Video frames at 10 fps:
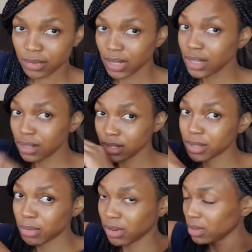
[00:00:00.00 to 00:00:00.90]
And let's
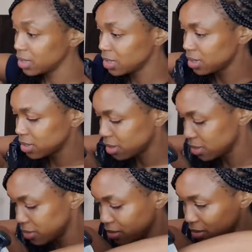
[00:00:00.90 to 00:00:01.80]
put it, I tell you,
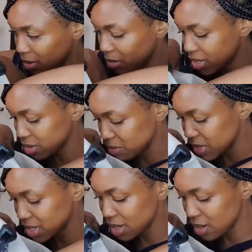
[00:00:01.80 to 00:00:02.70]
I mustn't
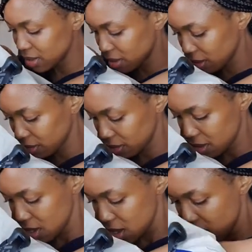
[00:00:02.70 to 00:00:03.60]
miss anything.
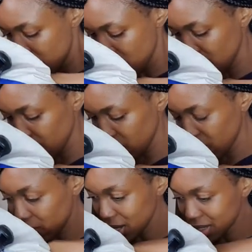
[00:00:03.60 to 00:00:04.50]

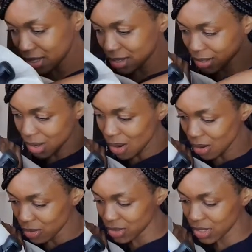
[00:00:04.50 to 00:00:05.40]
The rest is
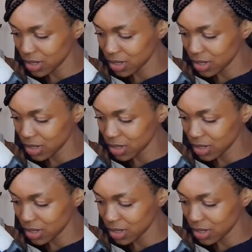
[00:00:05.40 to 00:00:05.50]
clothes.